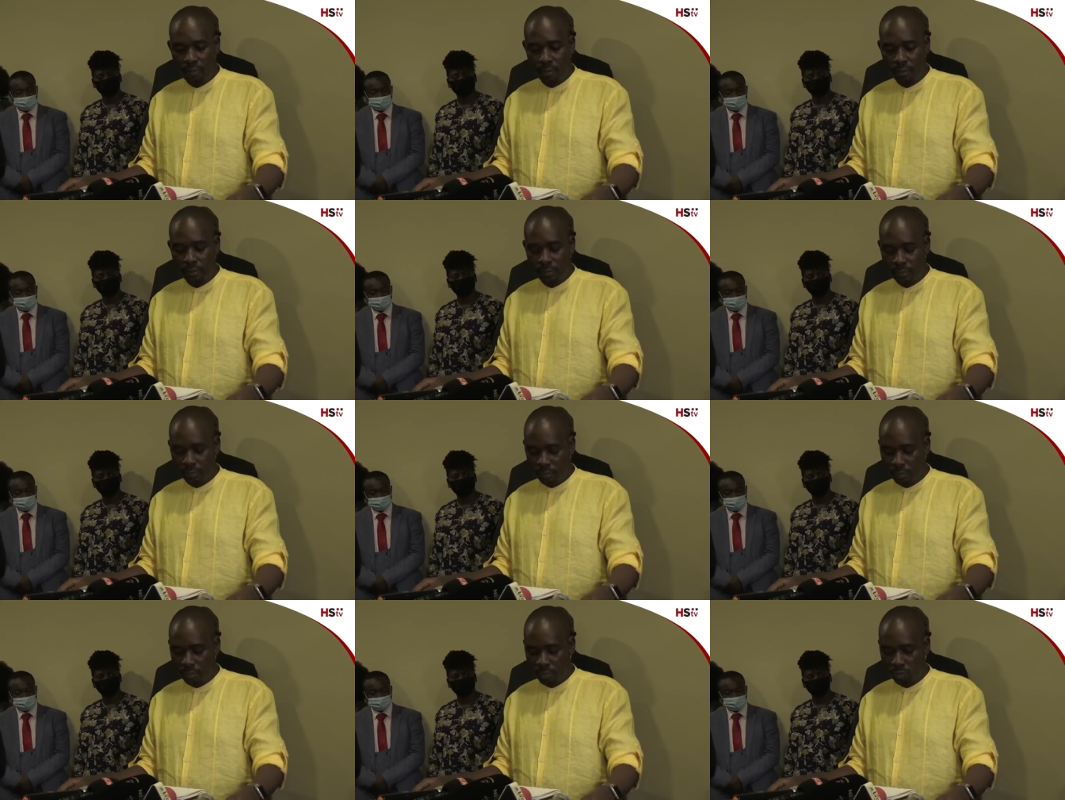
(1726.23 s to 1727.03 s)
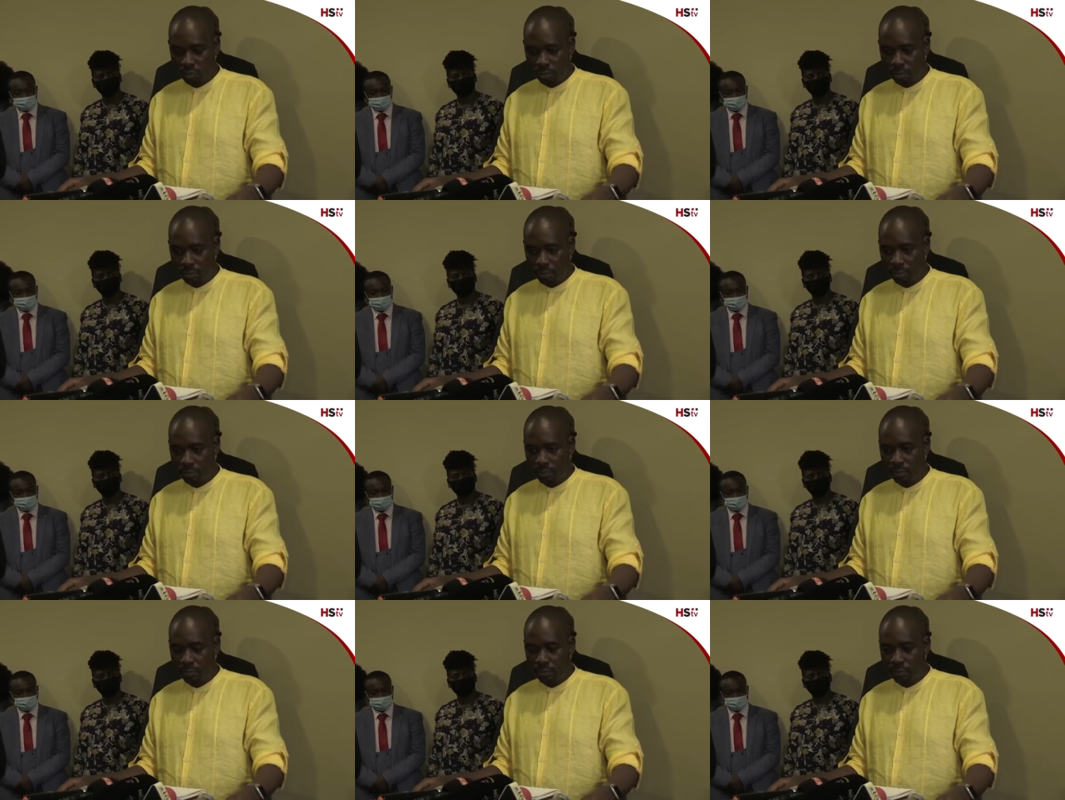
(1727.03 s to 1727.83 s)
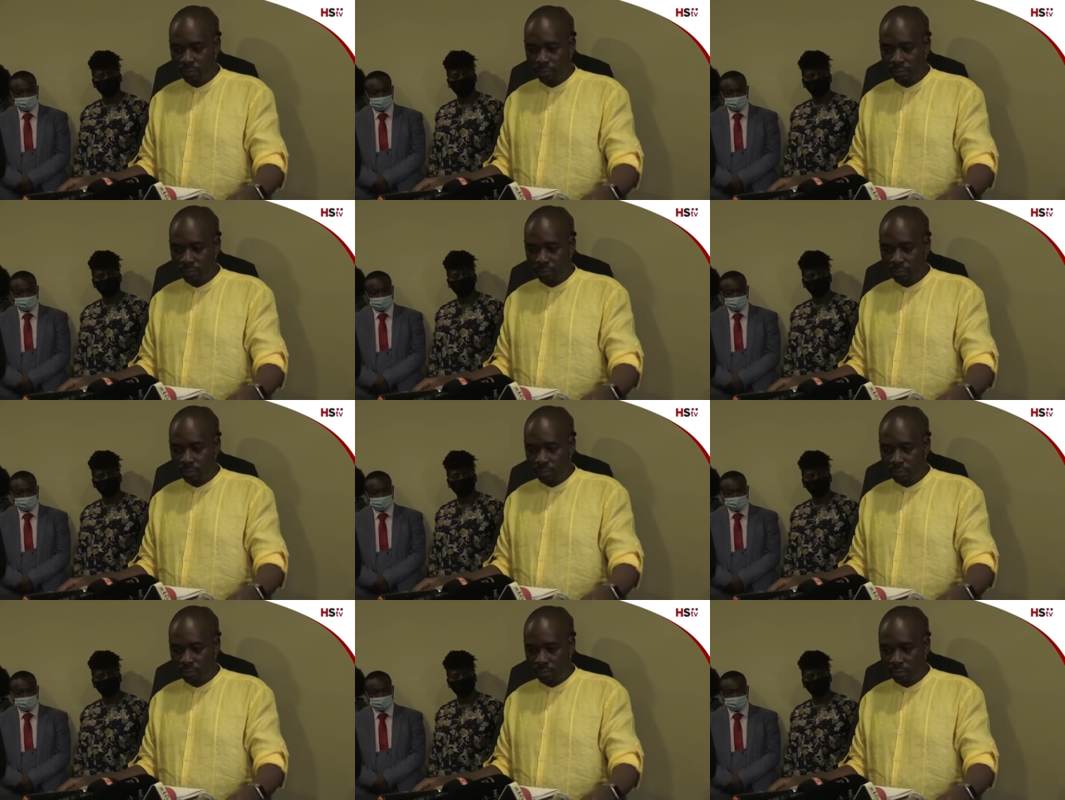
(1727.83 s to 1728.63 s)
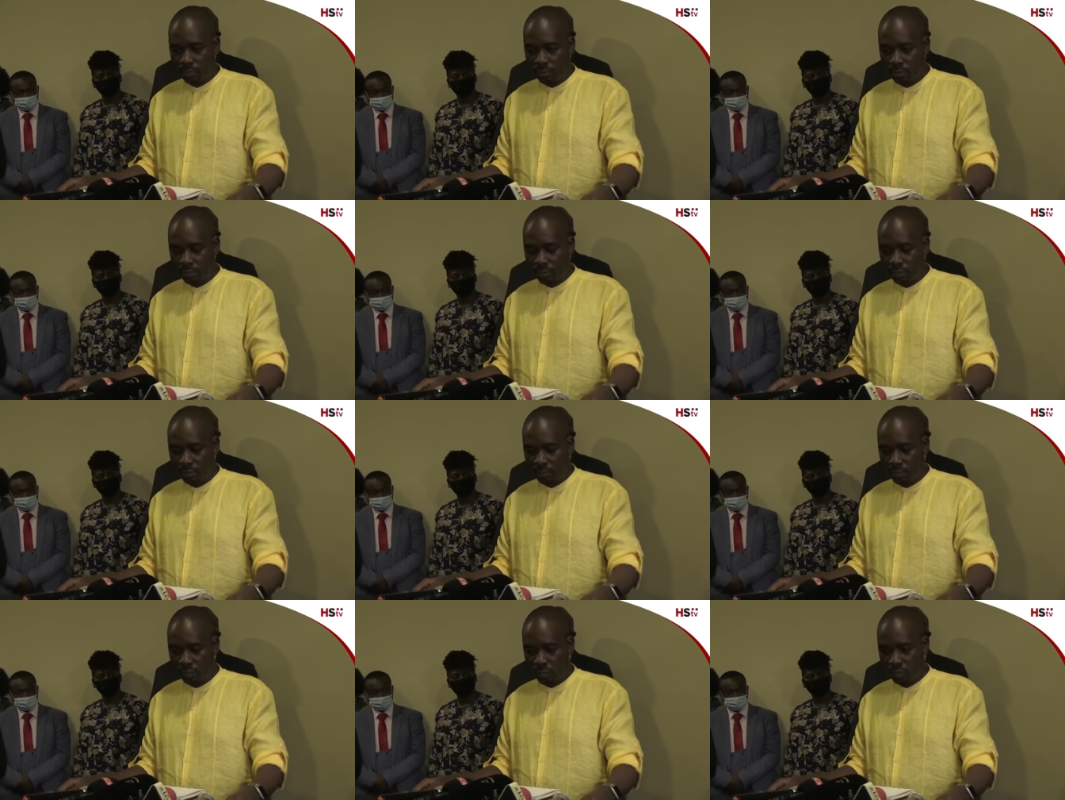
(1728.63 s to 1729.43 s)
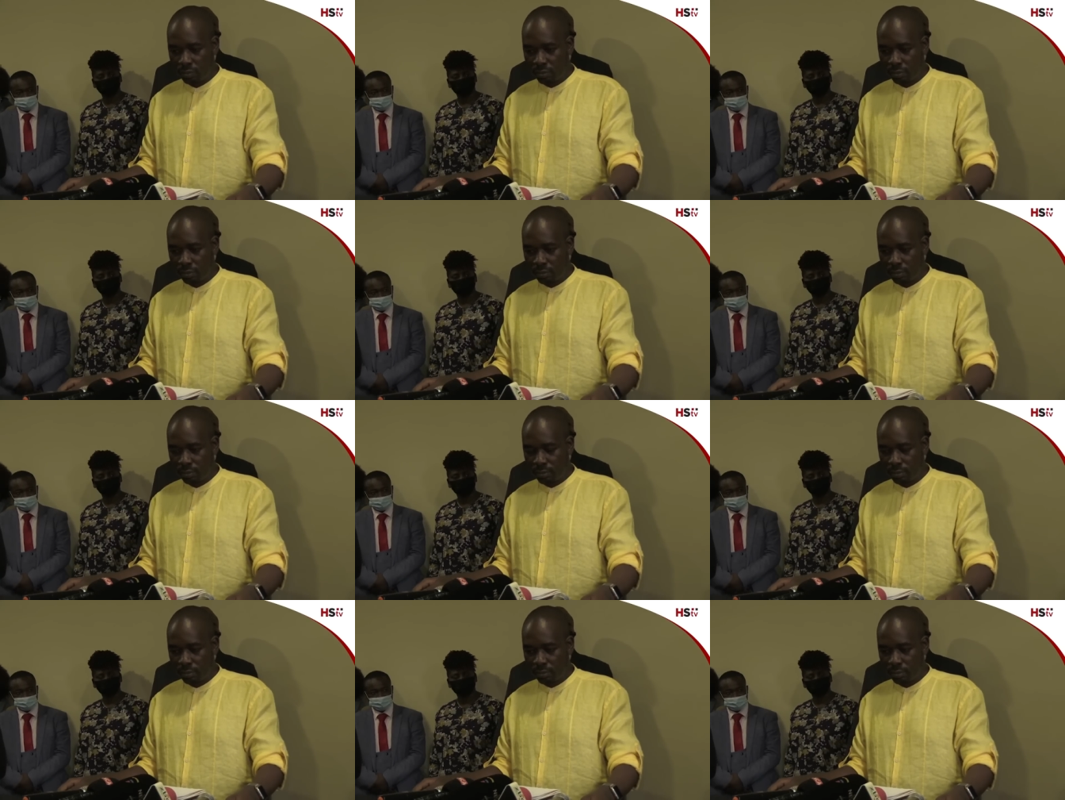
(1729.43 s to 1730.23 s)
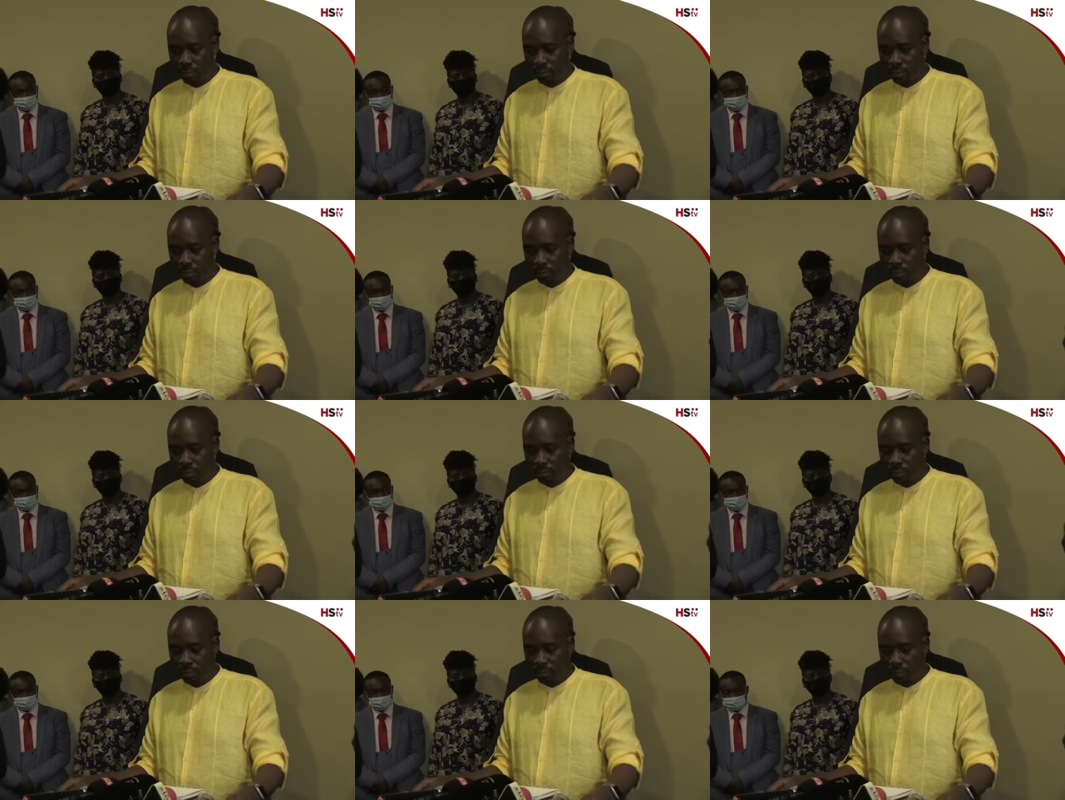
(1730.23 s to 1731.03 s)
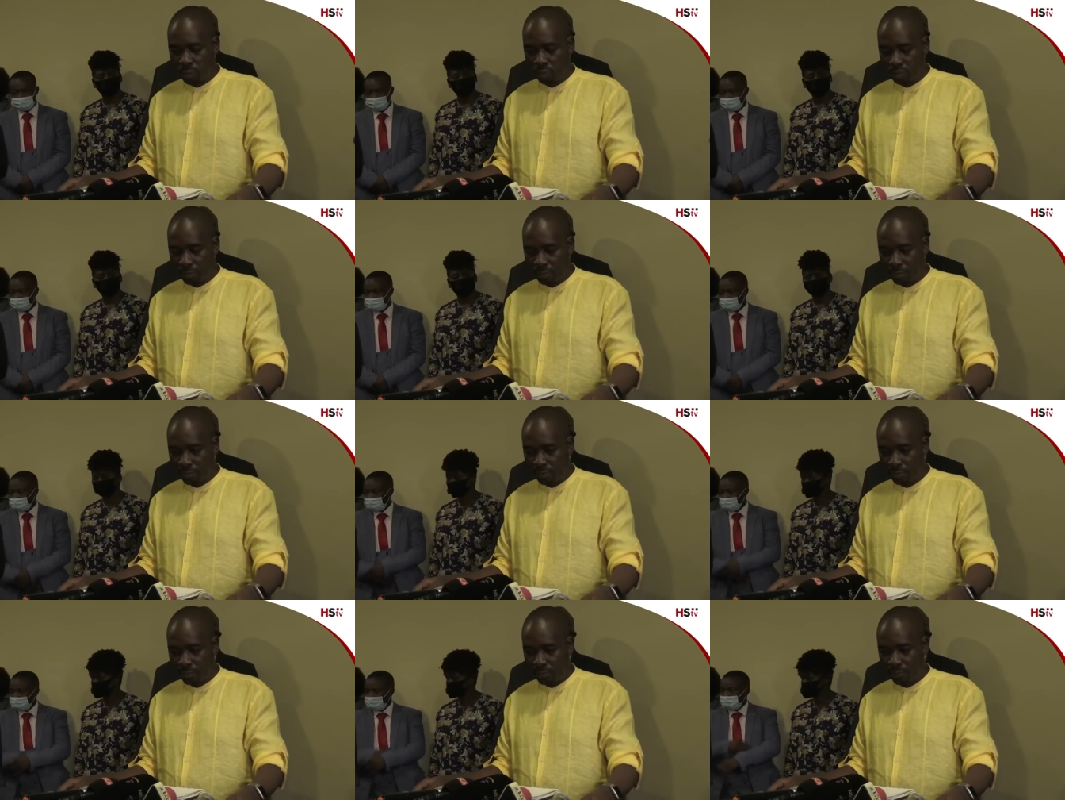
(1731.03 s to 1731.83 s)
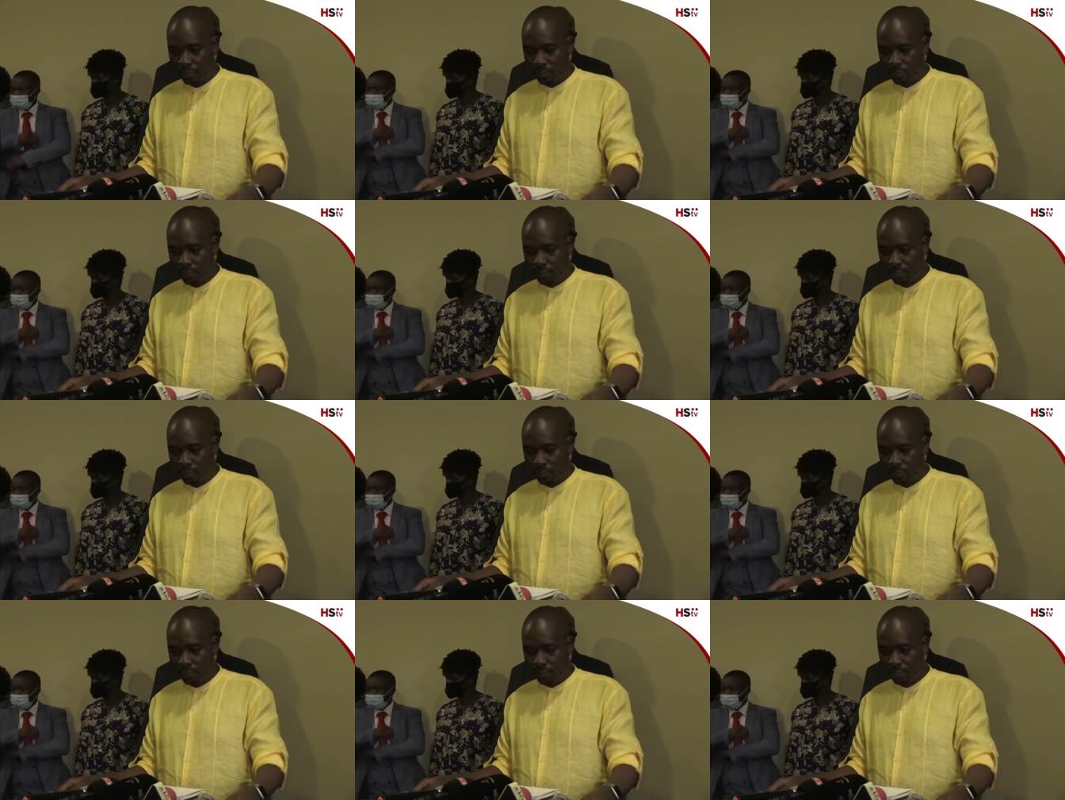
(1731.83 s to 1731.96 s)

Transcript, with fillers: your party, M D C Alliance, that you've now left, was infiltrated heavily.